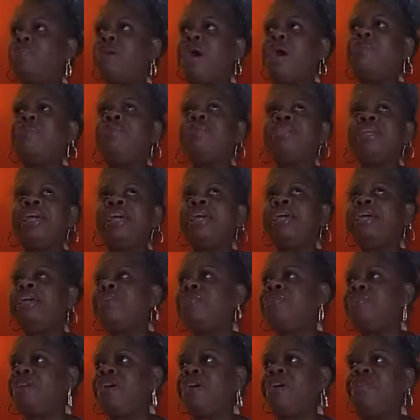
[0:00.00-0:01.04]
So I said,
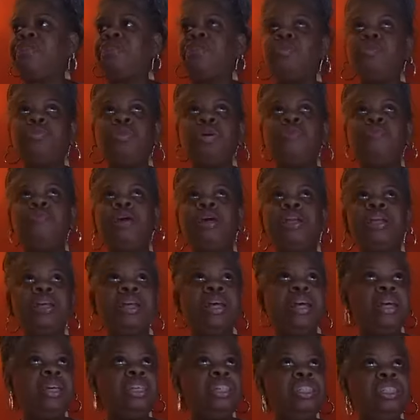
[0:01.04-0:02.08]
why would they give
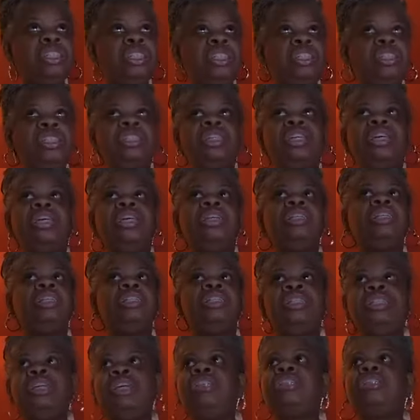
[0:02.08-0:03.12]
you a
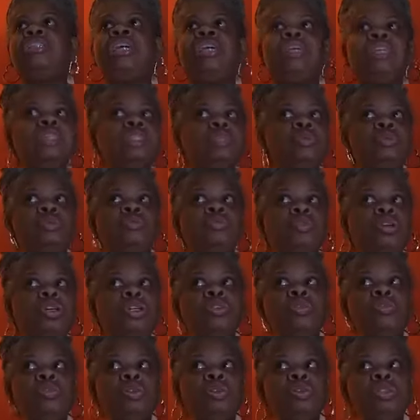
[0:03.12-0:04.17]
medication to say
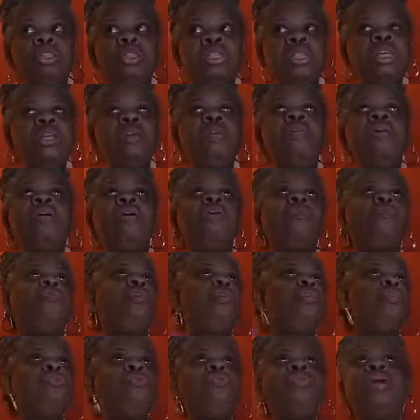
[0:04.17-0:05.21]
take this before you go to
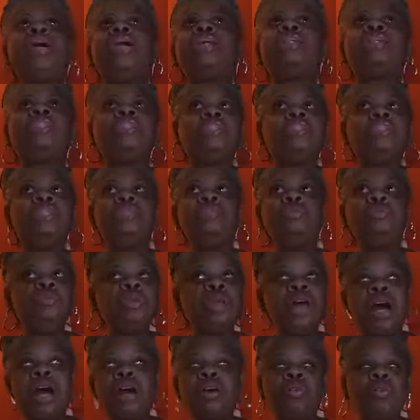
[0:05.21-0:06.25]
sleep, when you
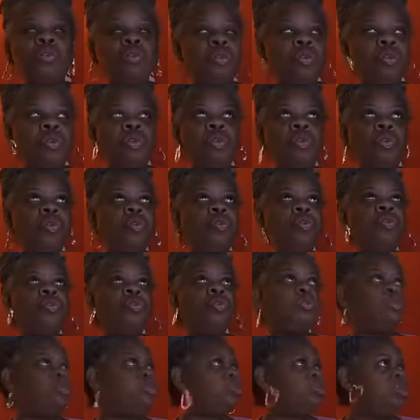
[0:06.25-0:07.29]
not
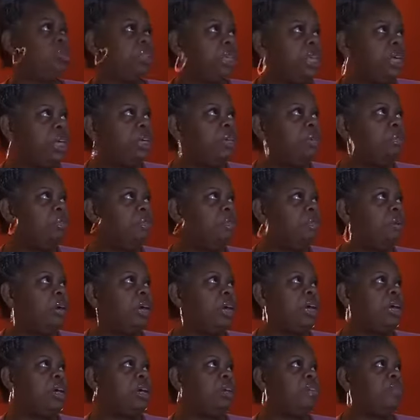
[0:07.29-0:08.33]
gonna go to
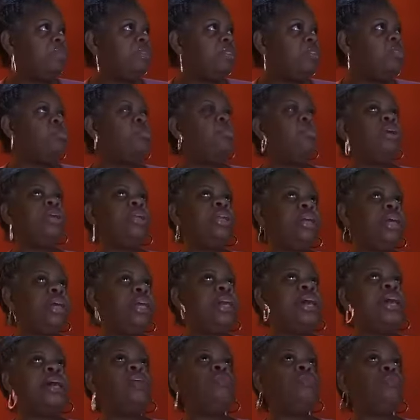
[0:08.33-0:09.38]
sleep?
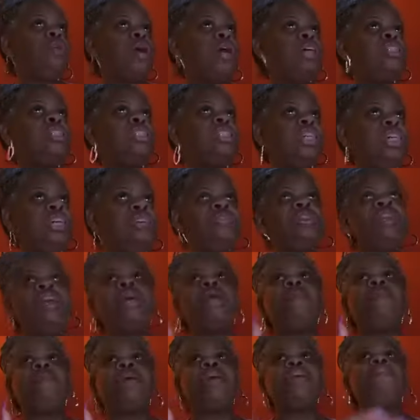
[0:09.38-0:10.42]
You gonna lay down and
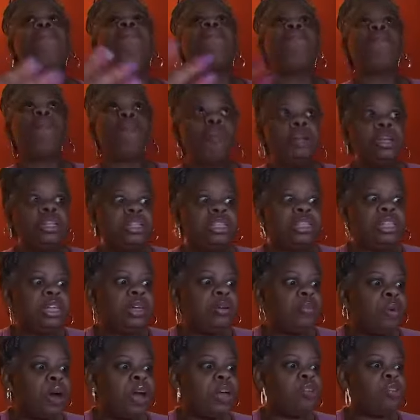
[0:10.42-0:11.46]
watch TV and may
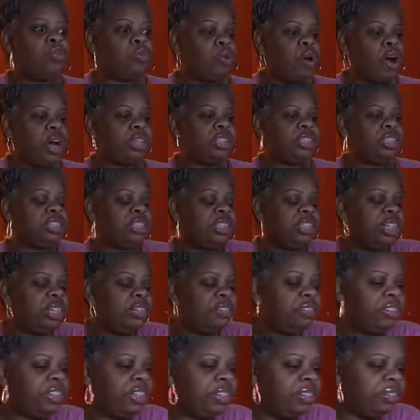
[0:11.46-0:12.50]
fall asleep while you
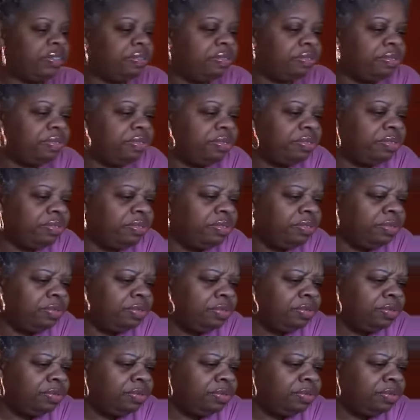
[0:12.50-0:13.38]
watching TV.